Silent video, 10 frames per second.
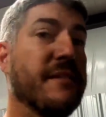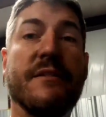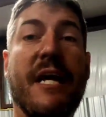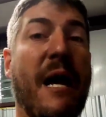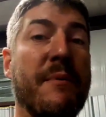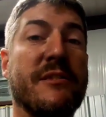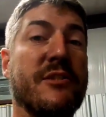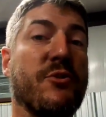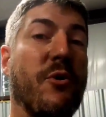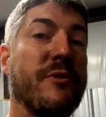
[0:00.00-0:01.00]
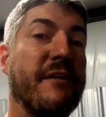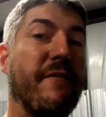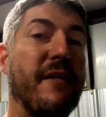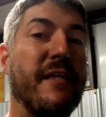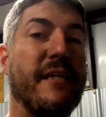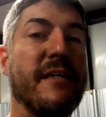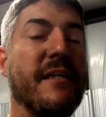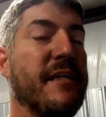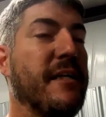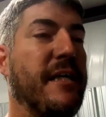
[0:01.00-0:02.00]
The timing is controlled differently,
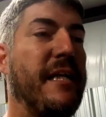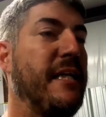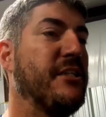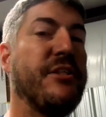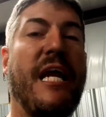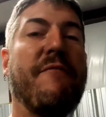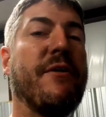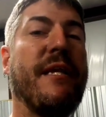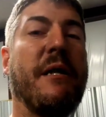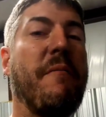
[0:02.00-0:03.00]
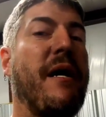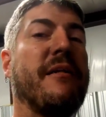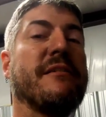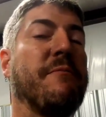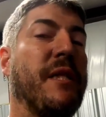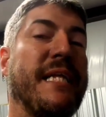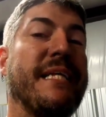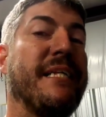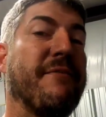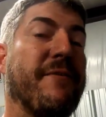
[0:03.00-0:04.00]
and just everything about it is
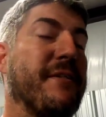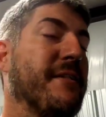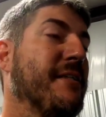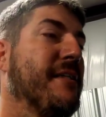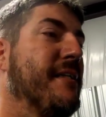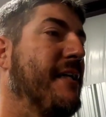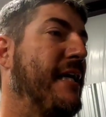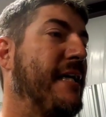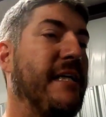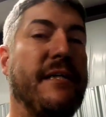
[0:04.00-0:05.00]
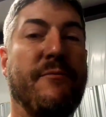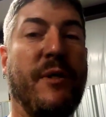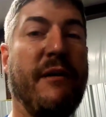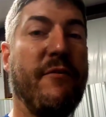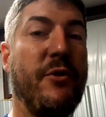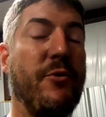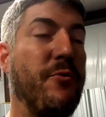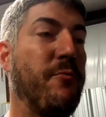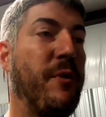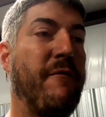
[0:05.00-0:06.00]
completely different. And
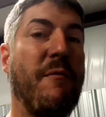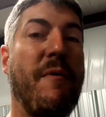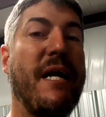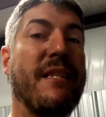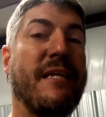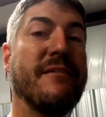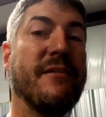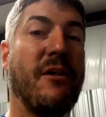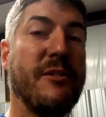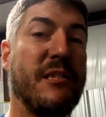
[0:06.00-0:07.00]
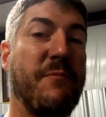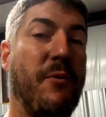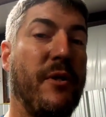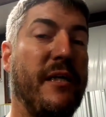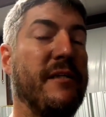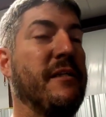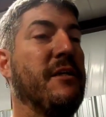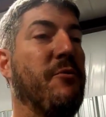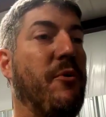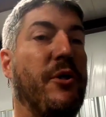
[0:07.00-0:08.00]
whenever the bike thinks the clutch is pulled in,
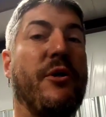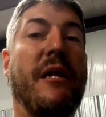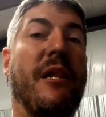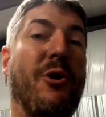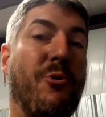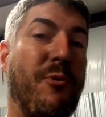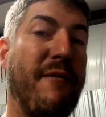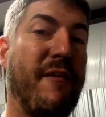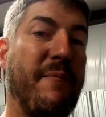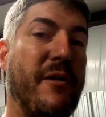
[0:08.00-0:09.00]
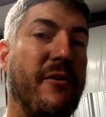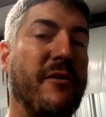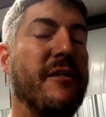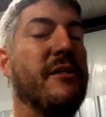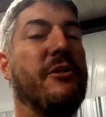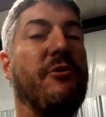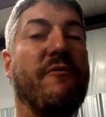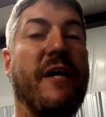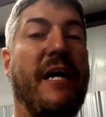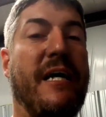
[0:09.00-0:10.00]
well, you got a lower rev limiter,
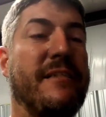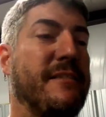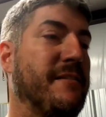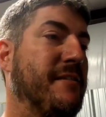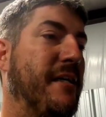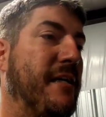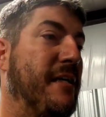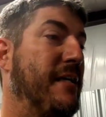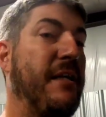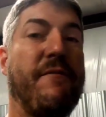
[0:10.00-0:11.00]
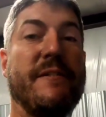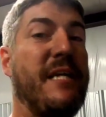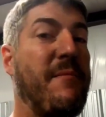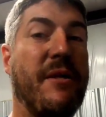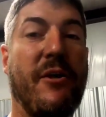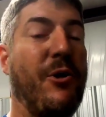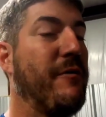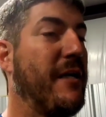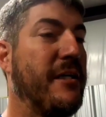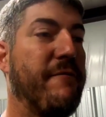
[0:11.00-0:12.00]
you've got a different timing curve,
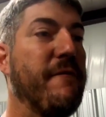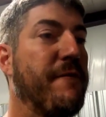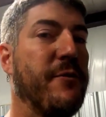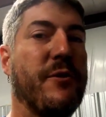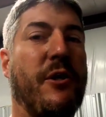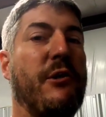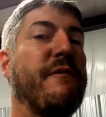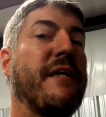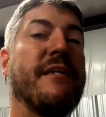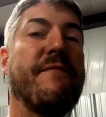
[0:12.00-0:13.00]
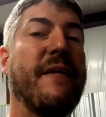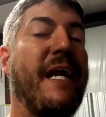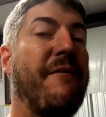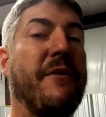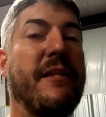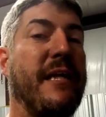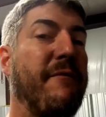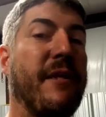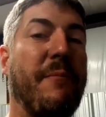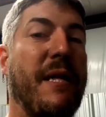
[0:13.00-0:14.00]
you got a different fuel curve, you got a different everything.
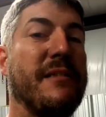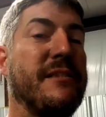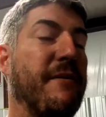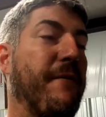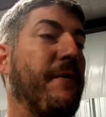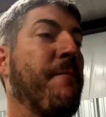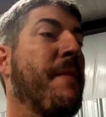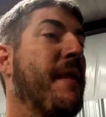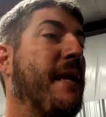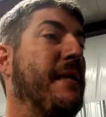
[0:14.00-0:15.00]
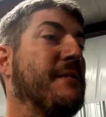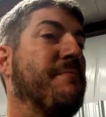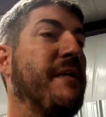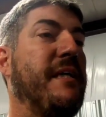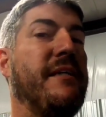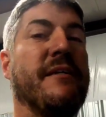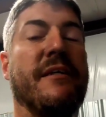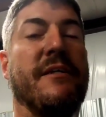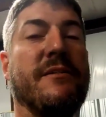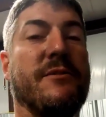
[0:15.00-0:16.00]
Everything about it's different, and it's made
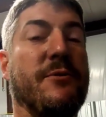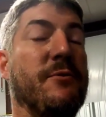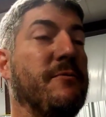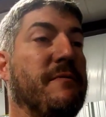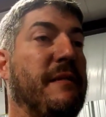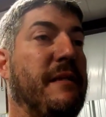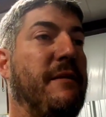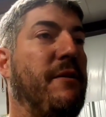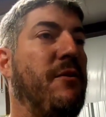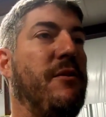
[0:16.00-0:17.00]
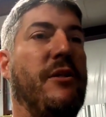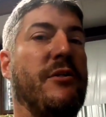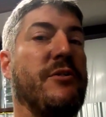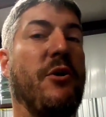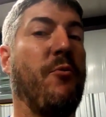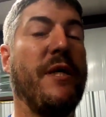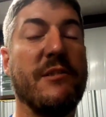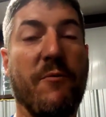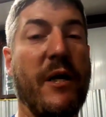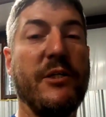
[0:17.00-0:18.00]
to. There's no
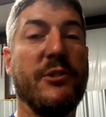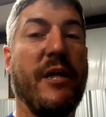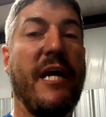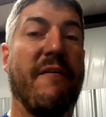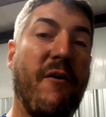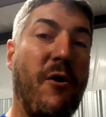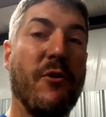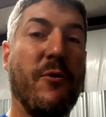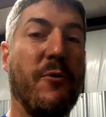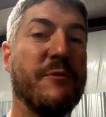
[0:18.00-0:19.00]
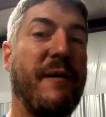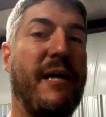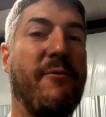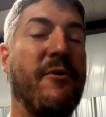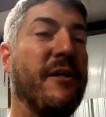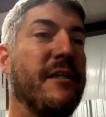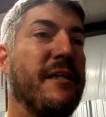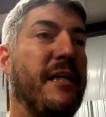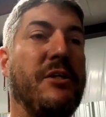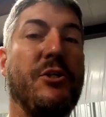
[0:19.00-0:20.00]
reason why you should have all the horsepower
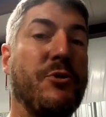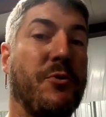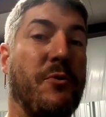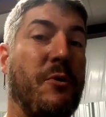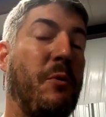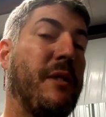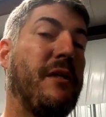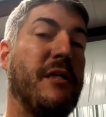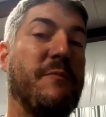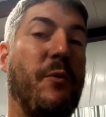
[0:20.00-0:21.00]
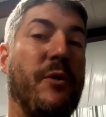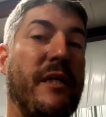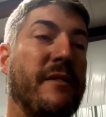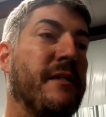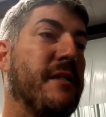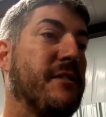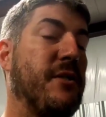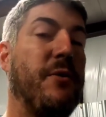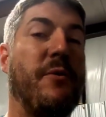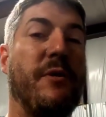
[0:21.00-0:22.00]
in neutral or with the clutch pulled in.
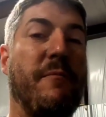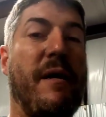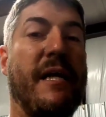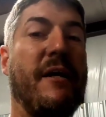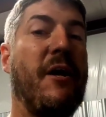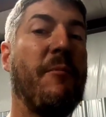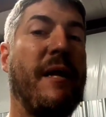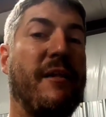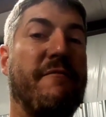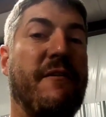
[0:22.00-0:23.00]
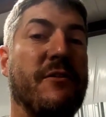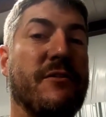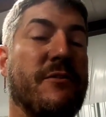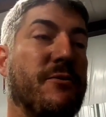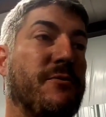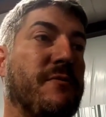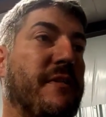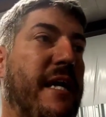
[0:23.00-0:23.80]
So the bike automatically faults to